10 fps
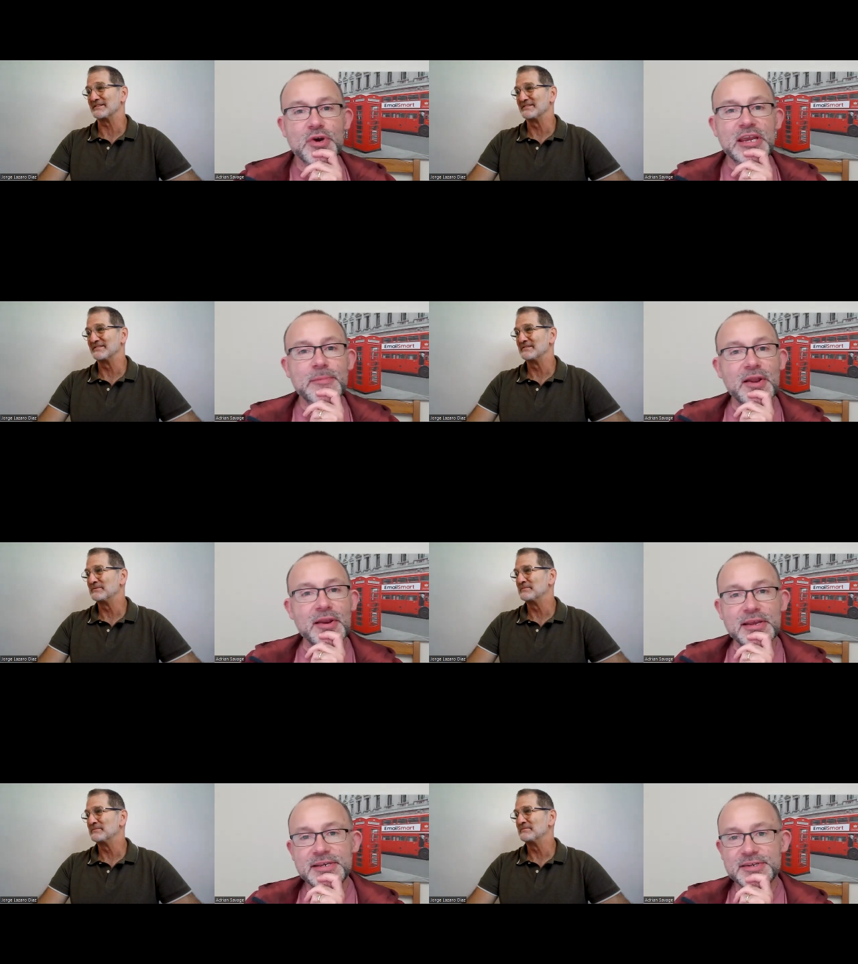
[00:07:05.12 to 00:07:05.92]
Speaker 1: email
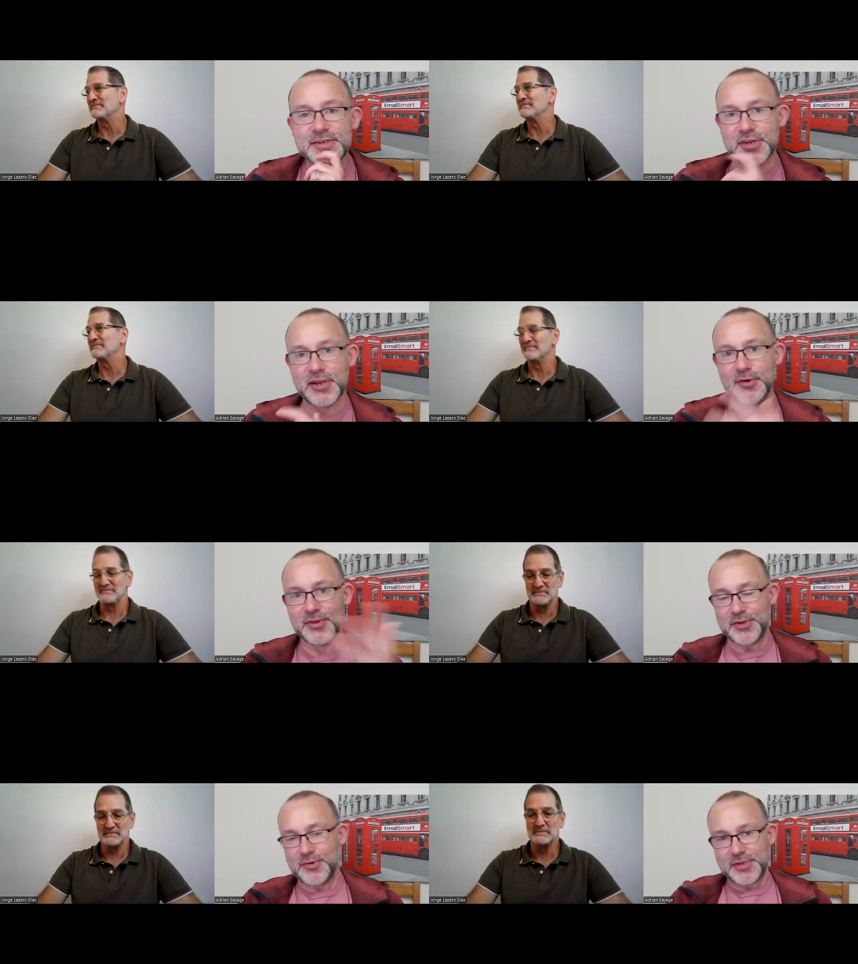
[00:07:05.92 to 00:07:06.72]
lists, because I know that
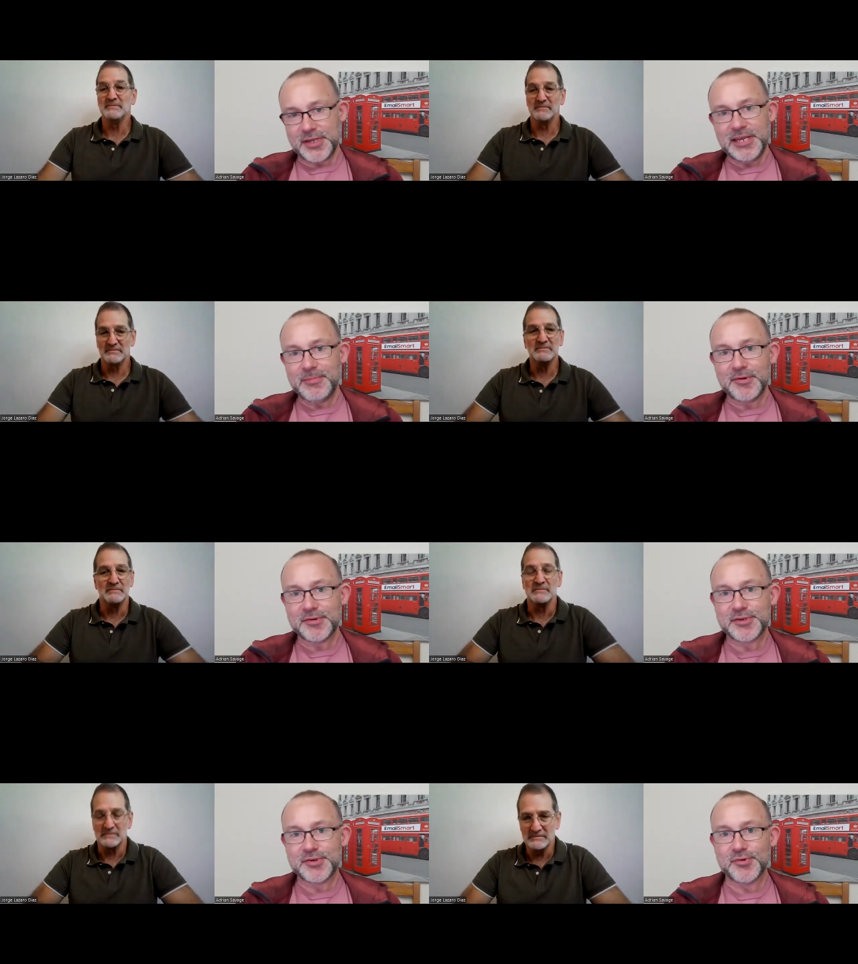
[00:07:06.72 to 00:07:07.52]
you send emails
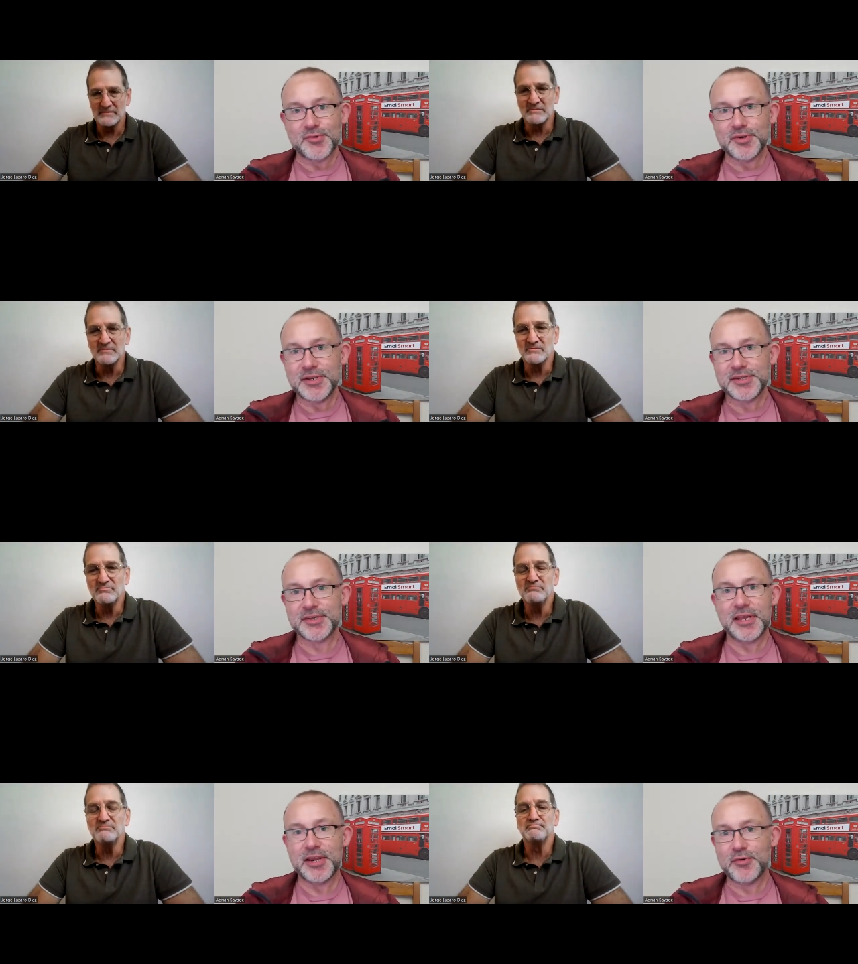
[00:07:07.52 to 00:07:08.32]
to your audience and
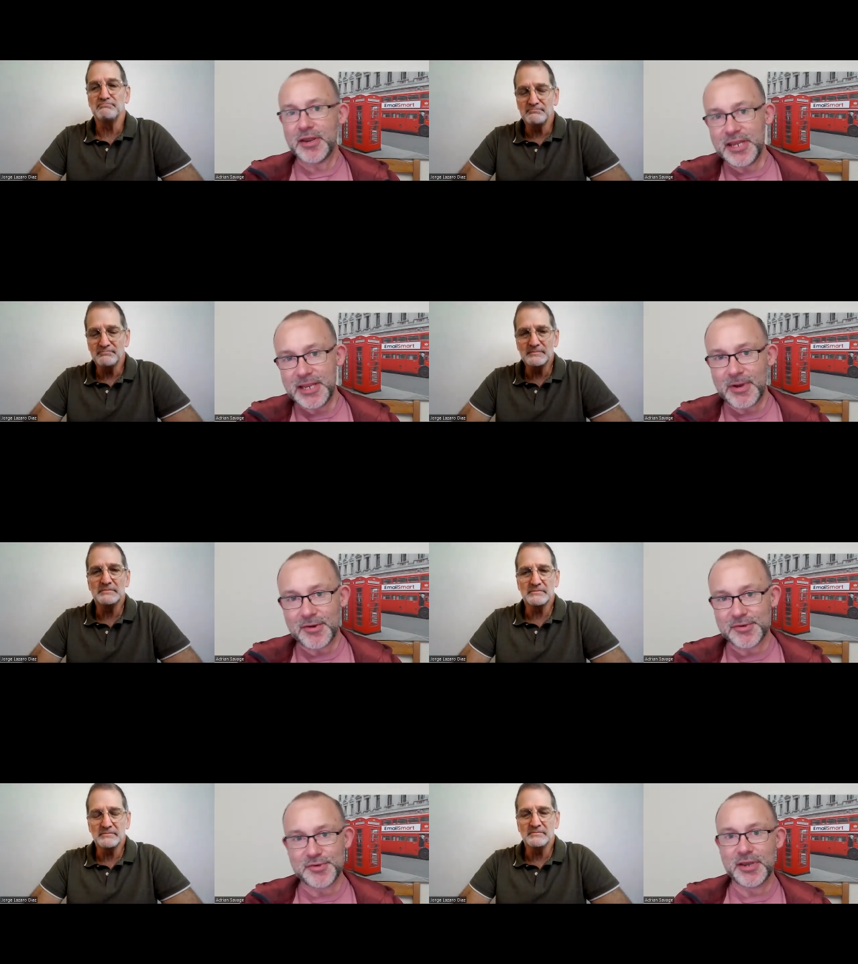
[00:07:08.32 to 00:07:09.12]
they're great
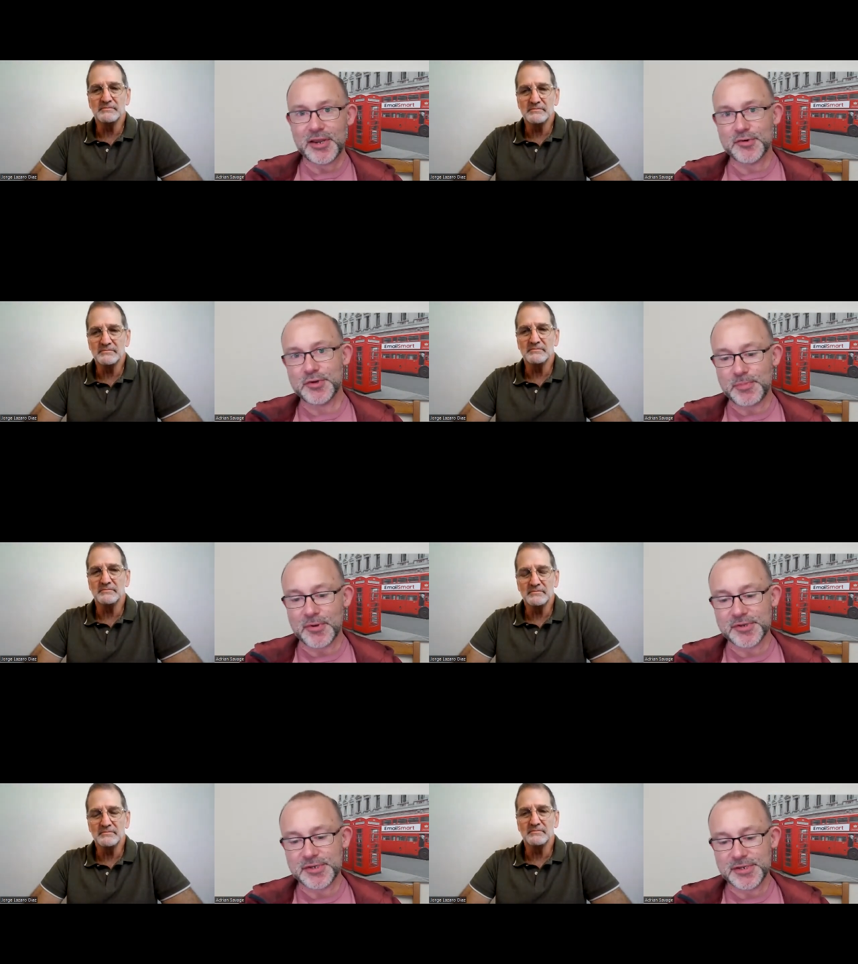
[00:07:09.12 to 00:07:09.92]
emails and you get good
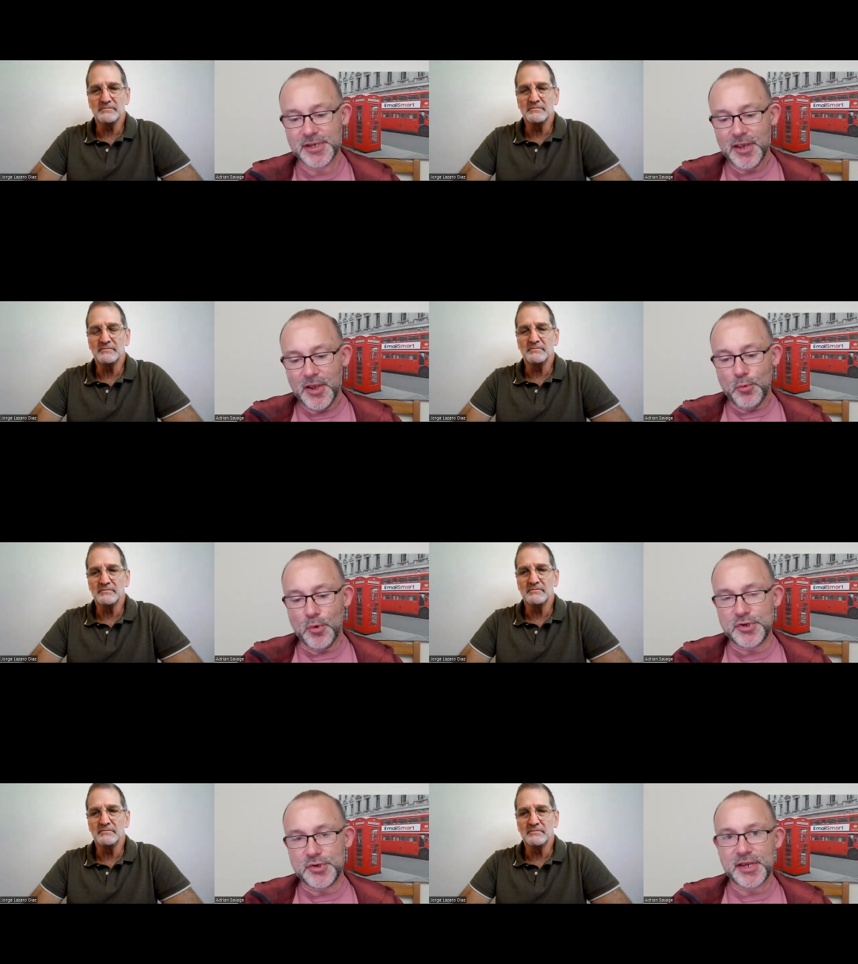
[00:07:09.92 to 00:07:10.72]
responses. Would
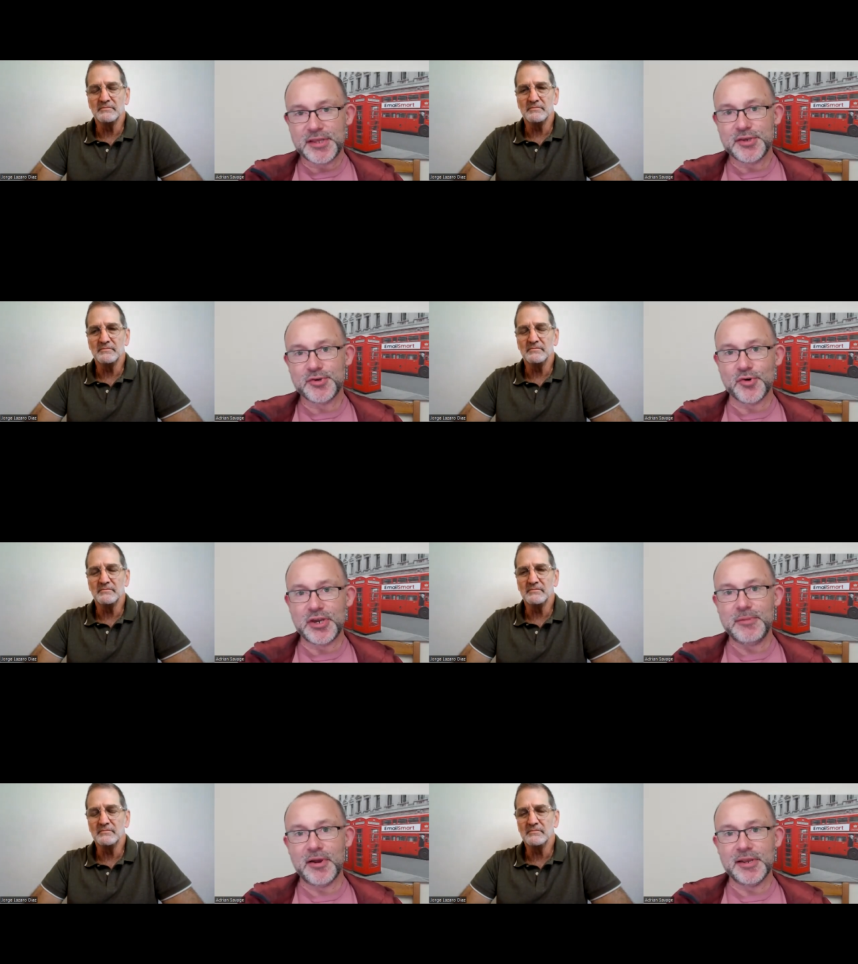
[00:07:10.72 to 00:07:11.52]
you say that your
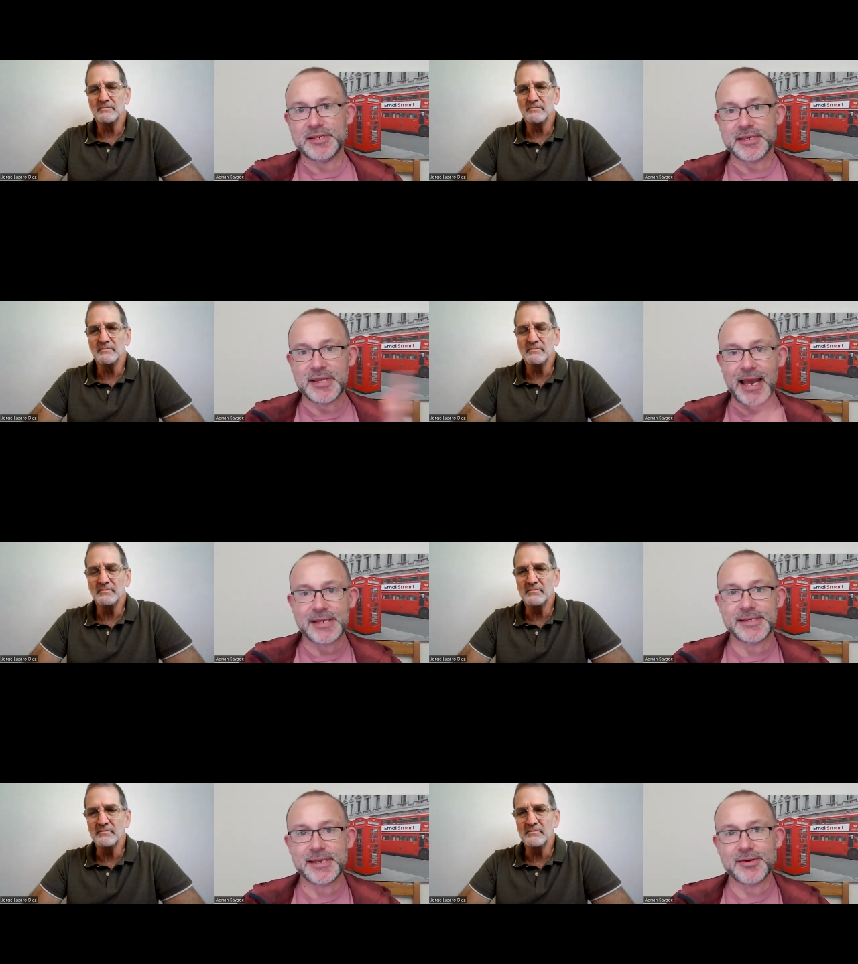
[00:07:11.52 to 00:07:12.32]
email list is an
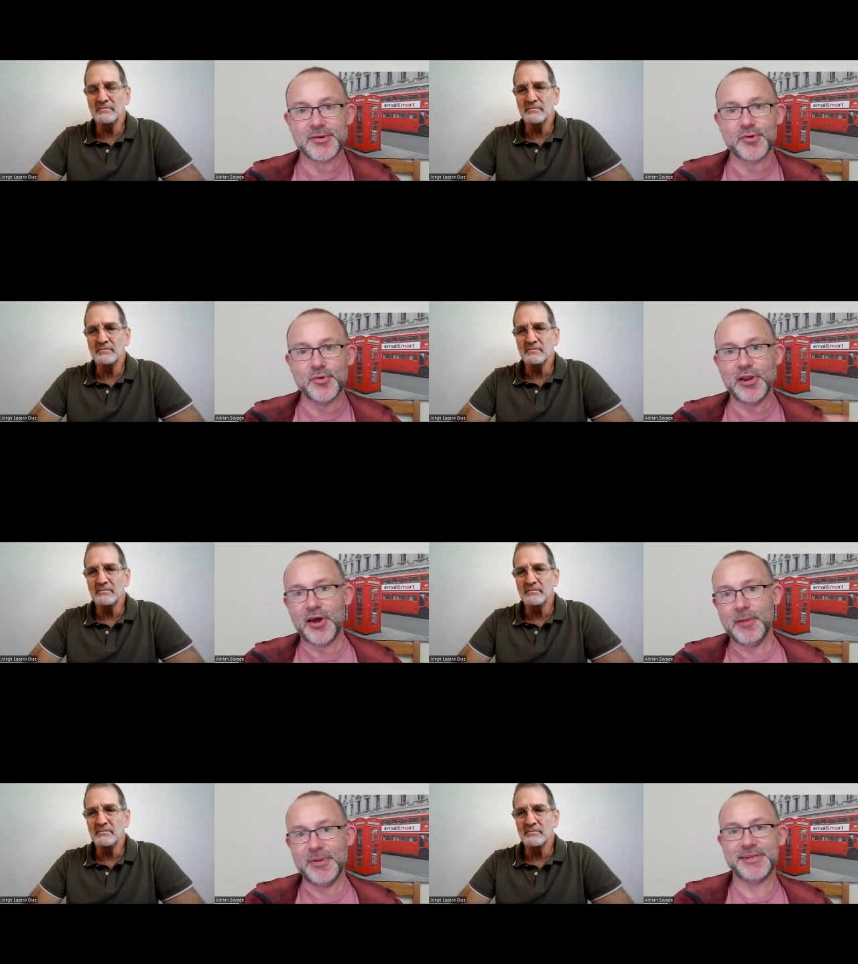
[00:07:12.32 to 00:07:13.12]
asset or a
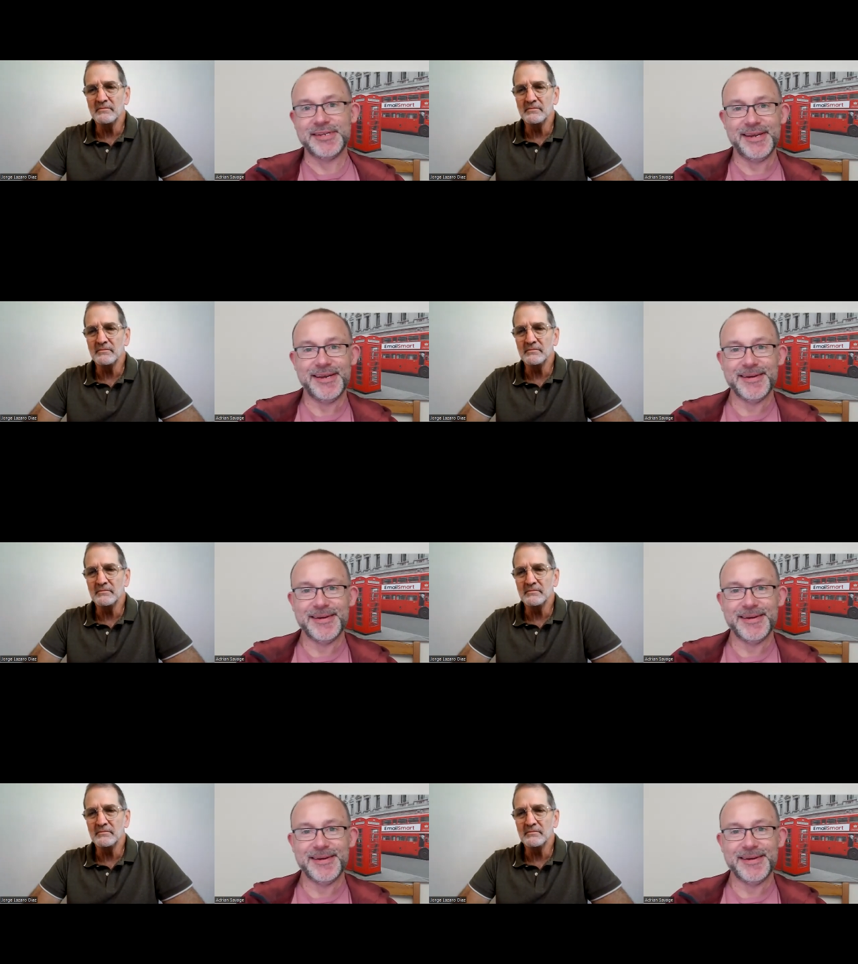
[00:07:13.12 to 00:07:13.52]
liability?